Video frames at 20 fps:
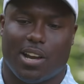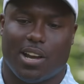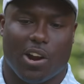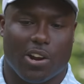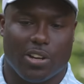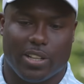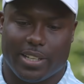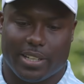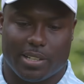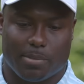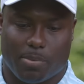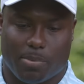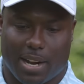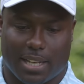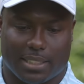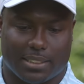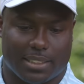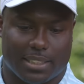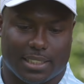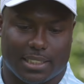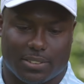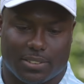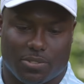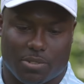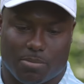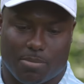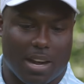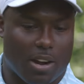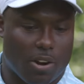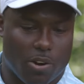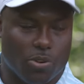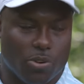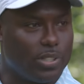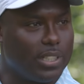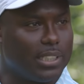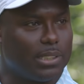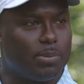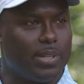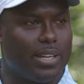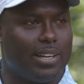Early in the process, from my own
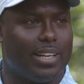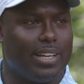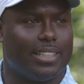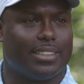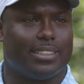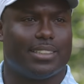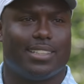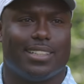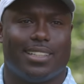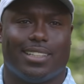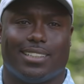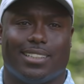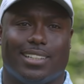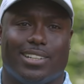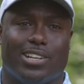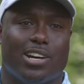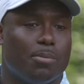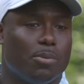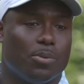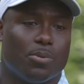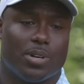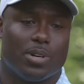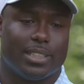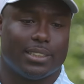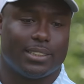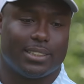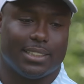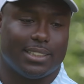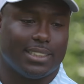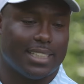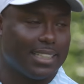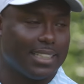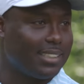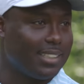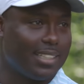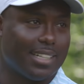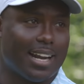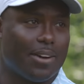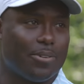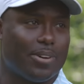experience, the number one
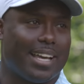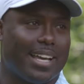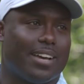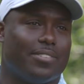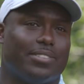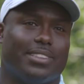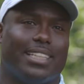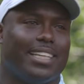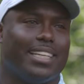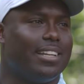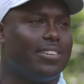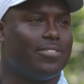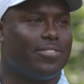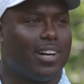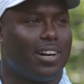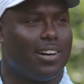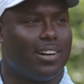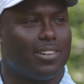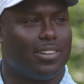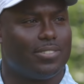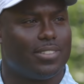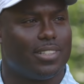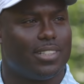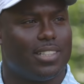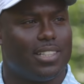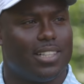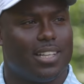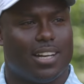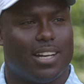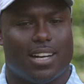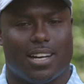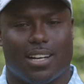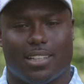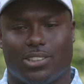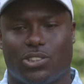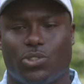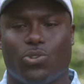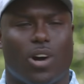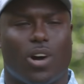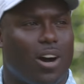suggestion that I would have is get involved.
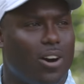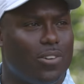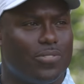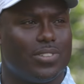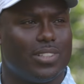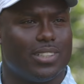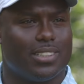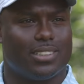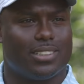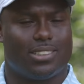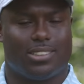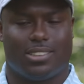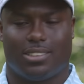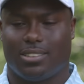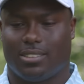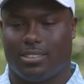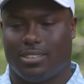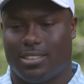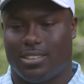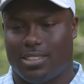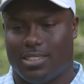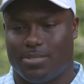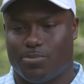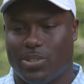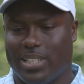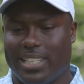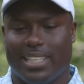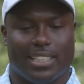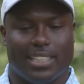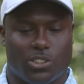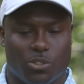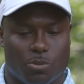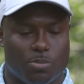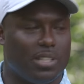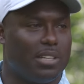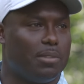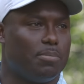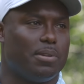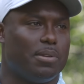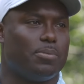Too often, we get too
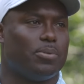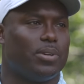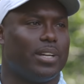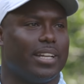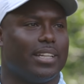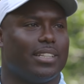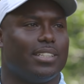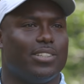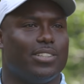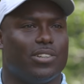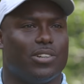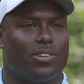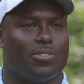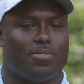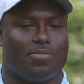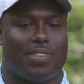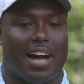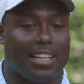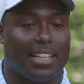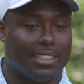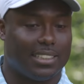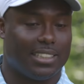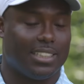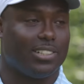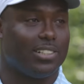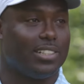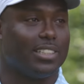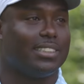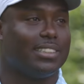many people that, you know, volunteer to